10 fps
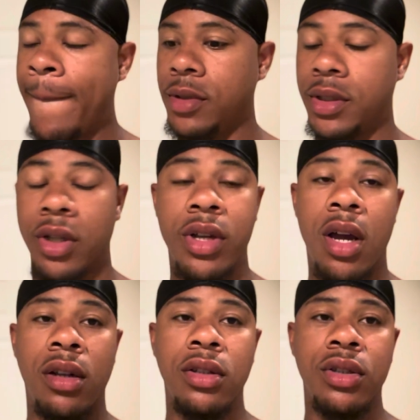Show y'all
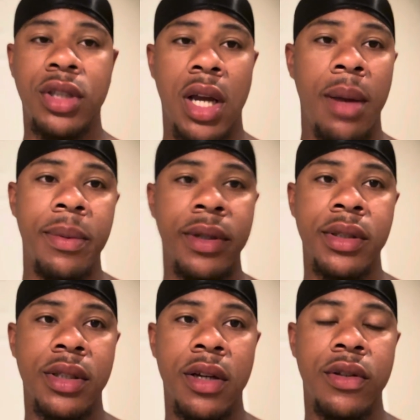the little shopping and
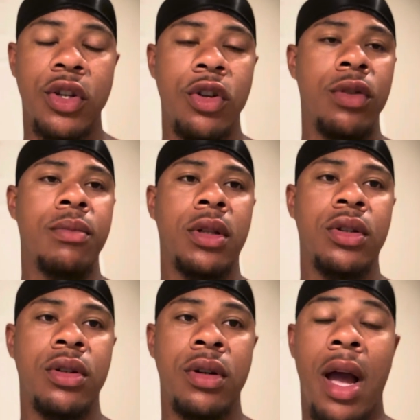stuff. Show you my
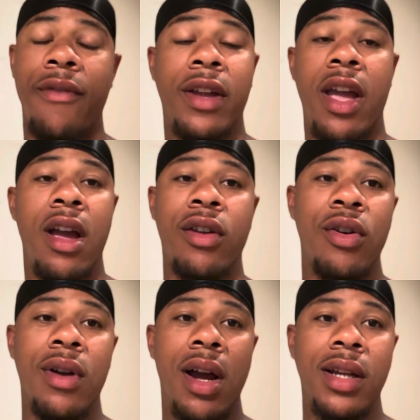little, I haven't gave y'all no
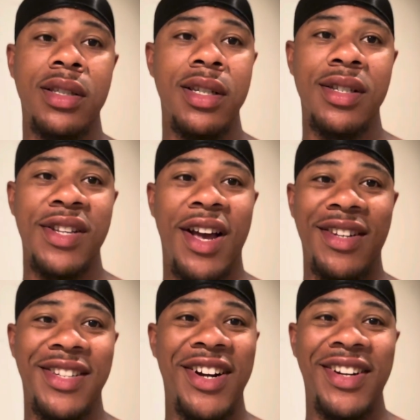content. See, y'all
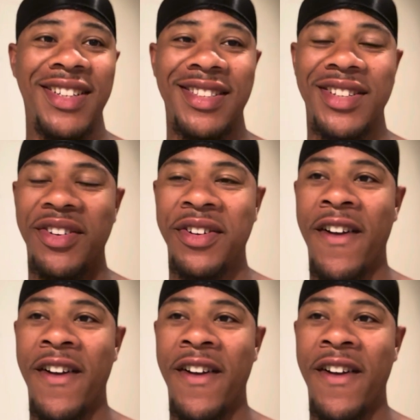deserve this, so.